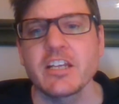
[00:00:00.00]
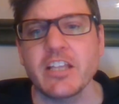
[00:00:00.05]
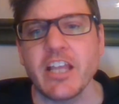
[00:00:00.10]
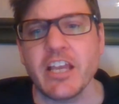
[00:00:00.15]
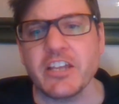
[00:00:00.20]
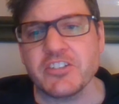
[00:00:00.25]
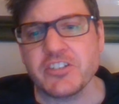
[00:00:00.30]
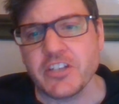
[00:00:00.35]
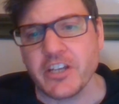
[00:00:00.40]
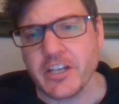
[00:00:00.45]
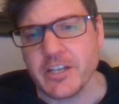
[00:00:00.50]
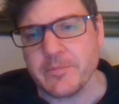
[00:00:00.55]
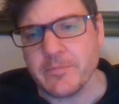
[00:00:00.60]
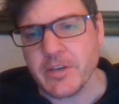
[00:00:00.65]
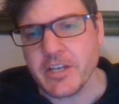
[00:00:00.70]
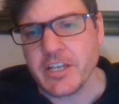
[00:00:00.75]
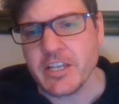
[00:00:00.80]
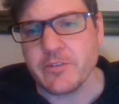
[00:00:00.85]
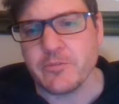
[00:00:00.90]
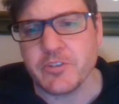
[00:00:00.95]
Last time
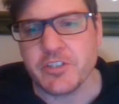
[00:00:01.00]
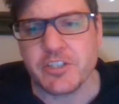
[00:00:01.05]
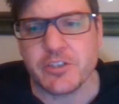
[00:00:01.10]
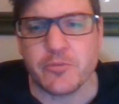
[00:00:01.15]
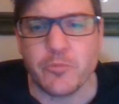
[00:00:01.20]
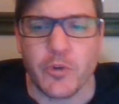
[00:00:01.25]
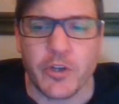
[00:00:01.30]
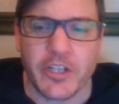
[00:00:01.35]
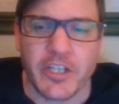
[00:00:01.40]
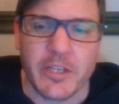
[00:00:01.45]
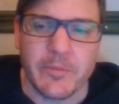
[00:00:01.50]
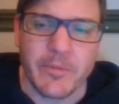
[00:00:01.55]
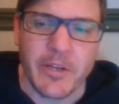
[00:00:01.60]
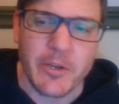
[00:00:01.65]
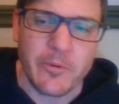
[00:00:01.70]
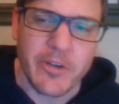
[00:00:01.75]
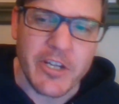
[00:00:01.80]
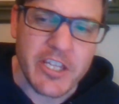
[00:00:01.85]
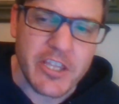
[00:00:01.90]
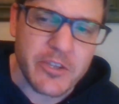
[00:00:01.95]
I was working
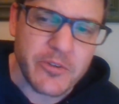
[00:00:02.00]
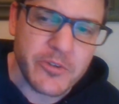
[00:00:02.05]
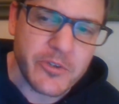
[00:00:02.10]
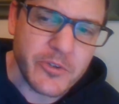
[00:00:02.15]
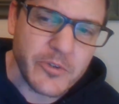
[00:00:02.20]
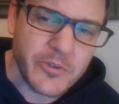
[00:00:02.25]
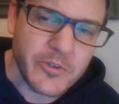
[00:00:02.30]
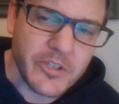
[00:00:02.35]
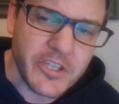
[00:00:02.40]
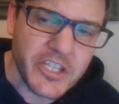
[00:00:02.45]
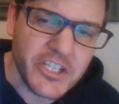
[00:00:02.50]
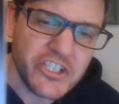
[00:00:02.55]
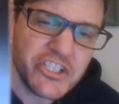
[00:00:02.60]
my way through The